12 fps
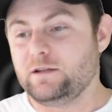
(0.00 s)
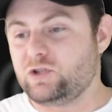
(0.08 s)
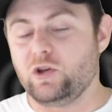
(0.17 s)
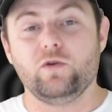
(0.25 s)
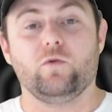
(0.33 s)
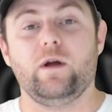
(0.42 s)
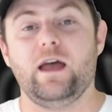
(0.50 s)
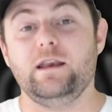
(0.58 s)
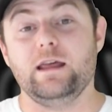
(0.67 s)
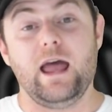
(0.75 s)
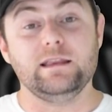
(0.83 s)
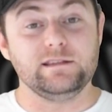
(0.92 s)
to the
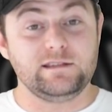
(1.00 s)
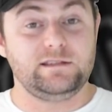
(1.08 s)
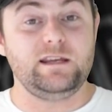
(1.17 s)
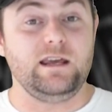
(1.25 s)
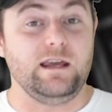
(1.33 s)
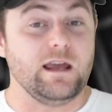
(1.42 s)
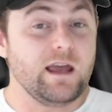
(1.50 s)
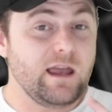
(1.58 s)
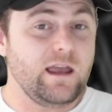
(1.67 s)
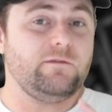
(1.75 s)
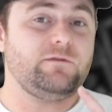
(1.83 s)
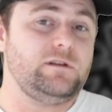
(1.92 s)
red and see
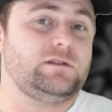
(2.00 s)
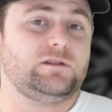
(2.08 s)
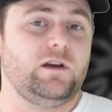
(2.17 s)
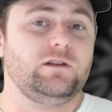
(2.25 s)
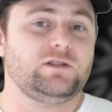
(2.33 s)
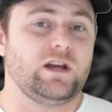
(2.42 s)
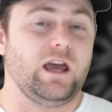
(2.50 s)
if this surge